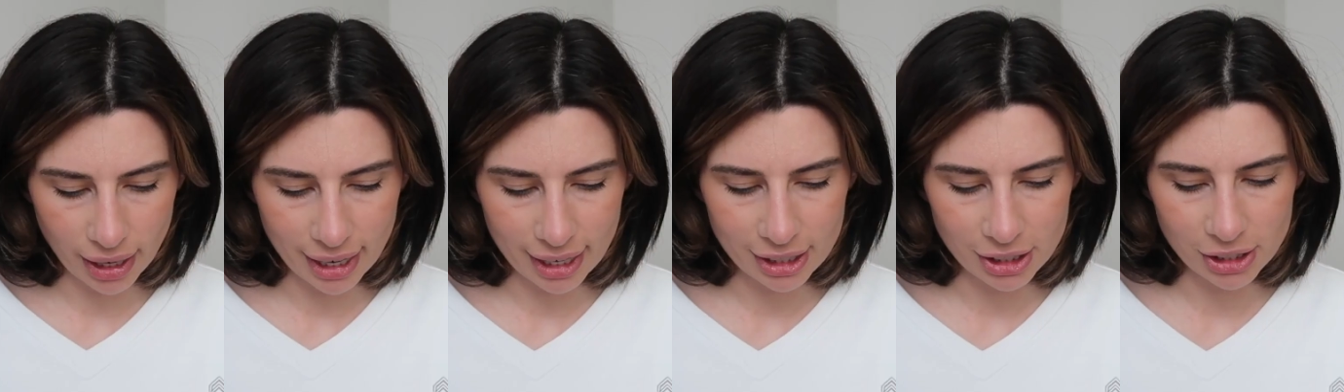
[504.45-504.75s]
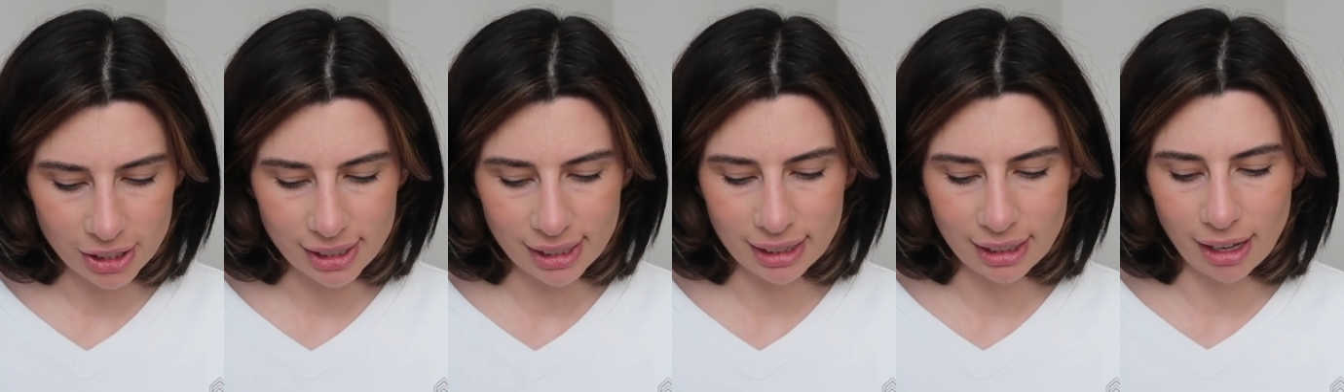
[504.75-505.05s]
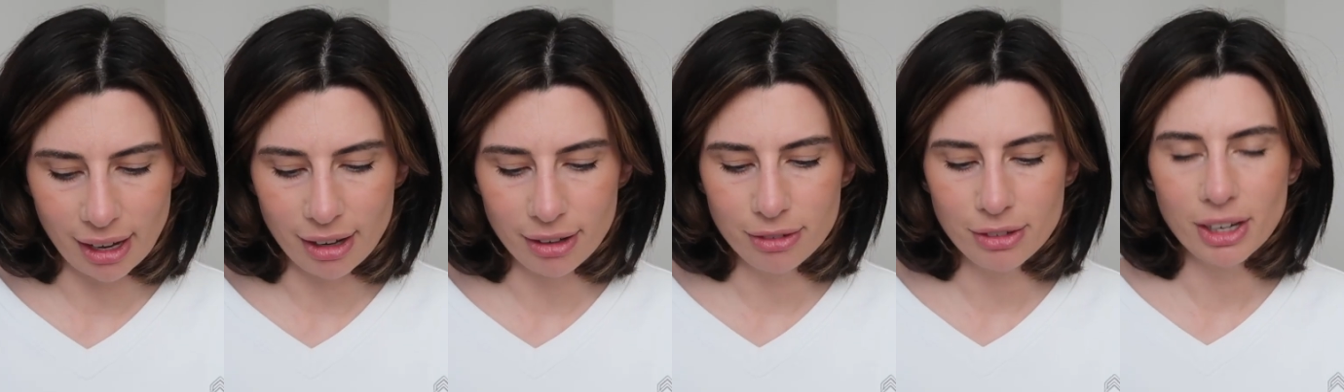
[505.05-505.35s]
And I just
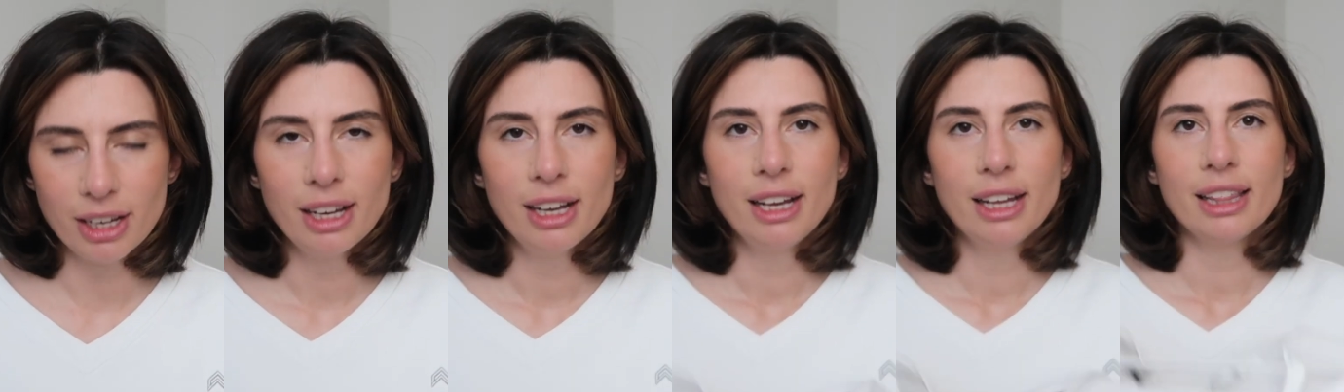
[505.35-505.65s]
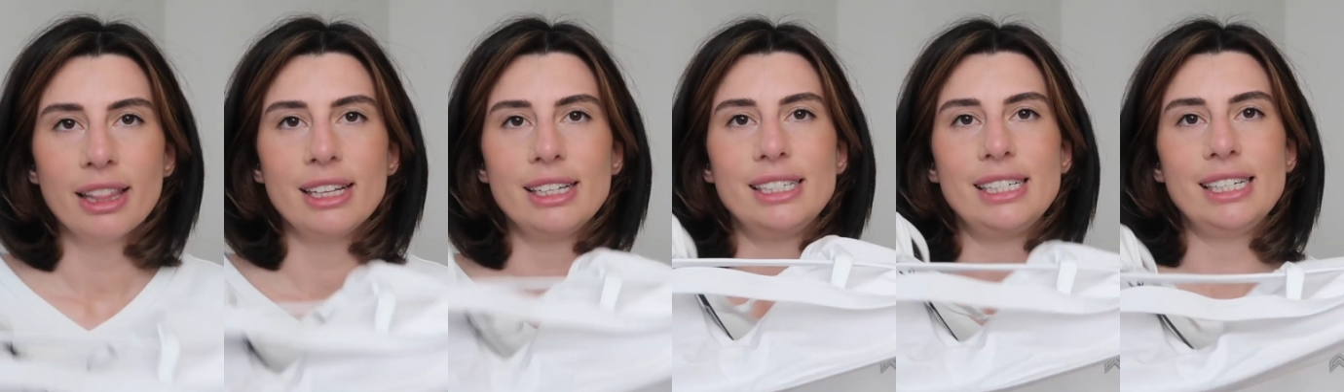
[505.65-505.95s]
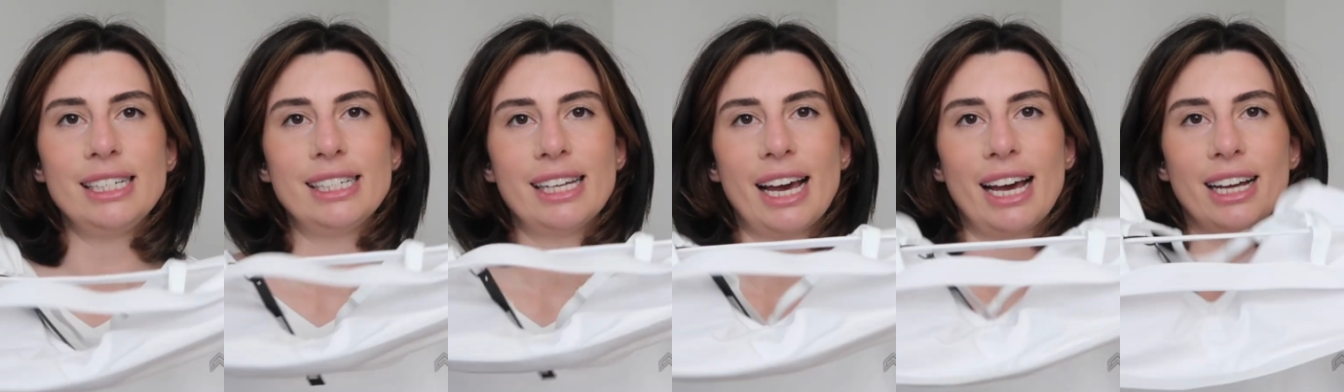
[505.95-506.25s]
loved the
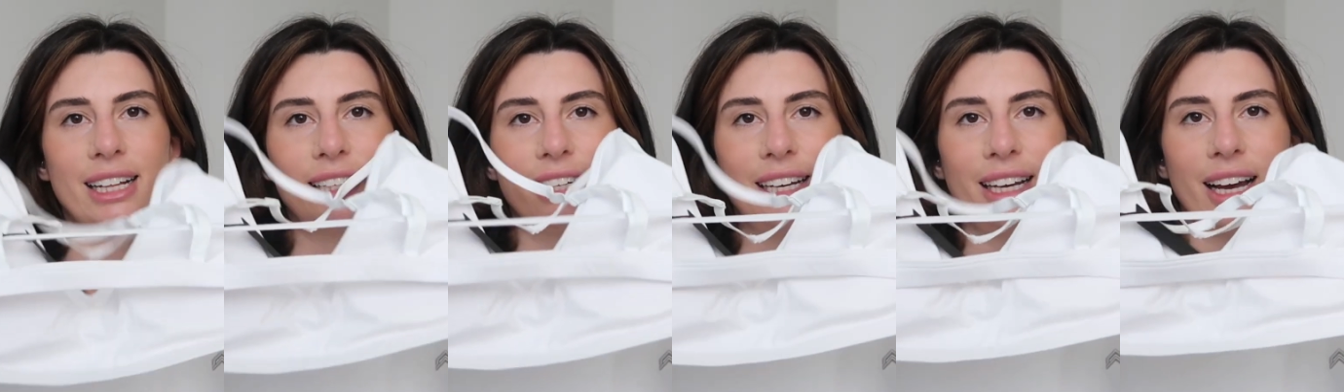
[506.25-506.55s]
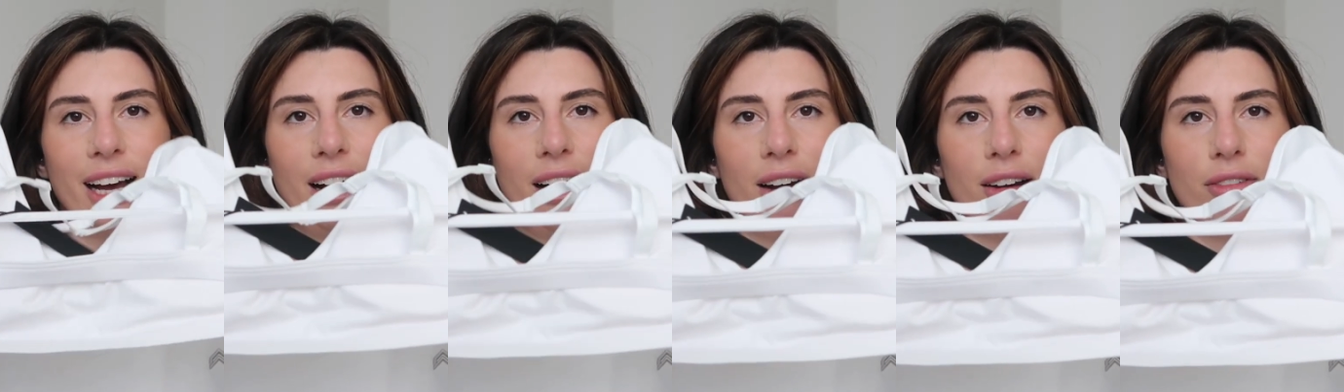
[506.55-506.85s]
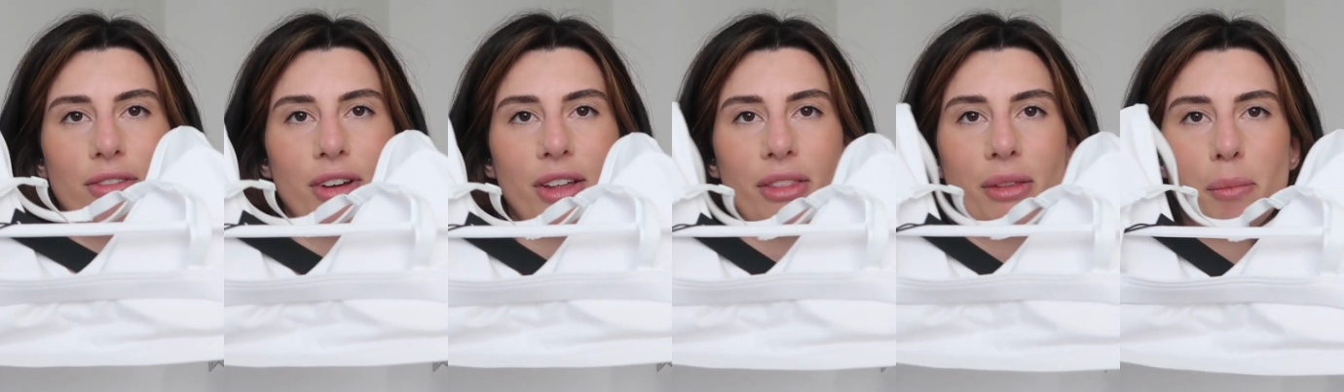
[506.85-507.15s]
detailing
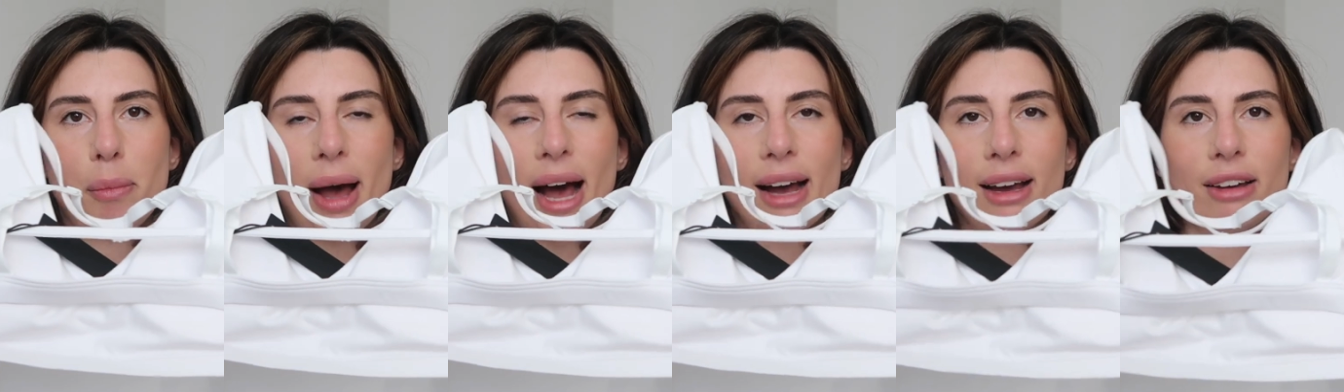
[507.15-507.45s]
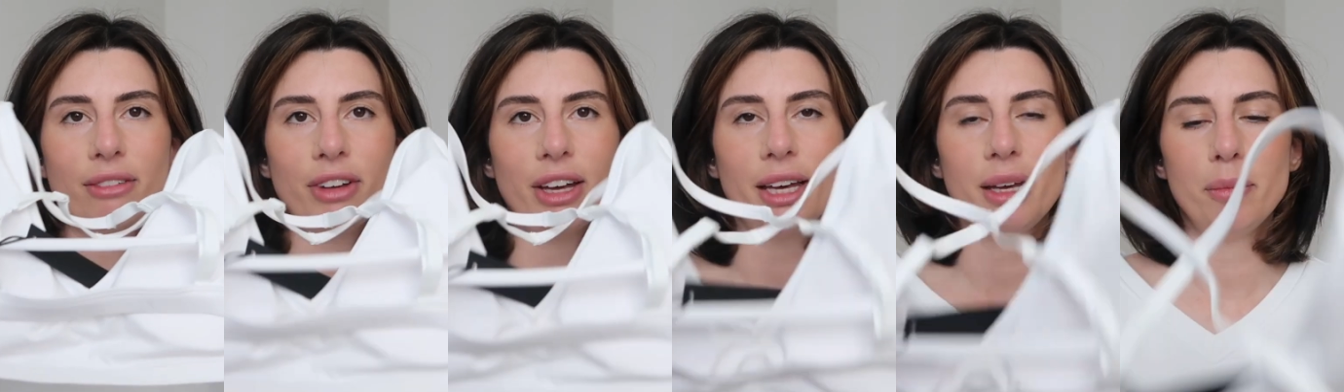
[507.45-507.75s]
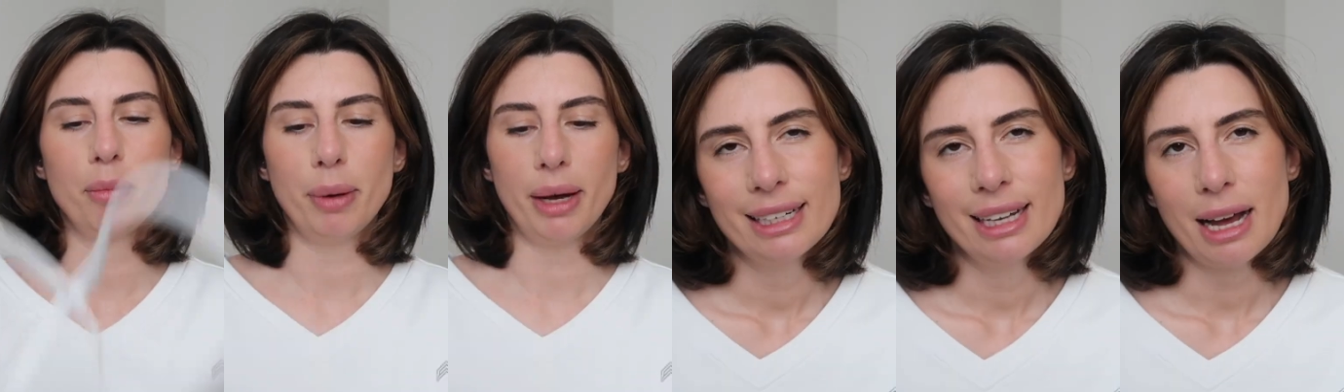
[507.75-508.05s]
of the back of it.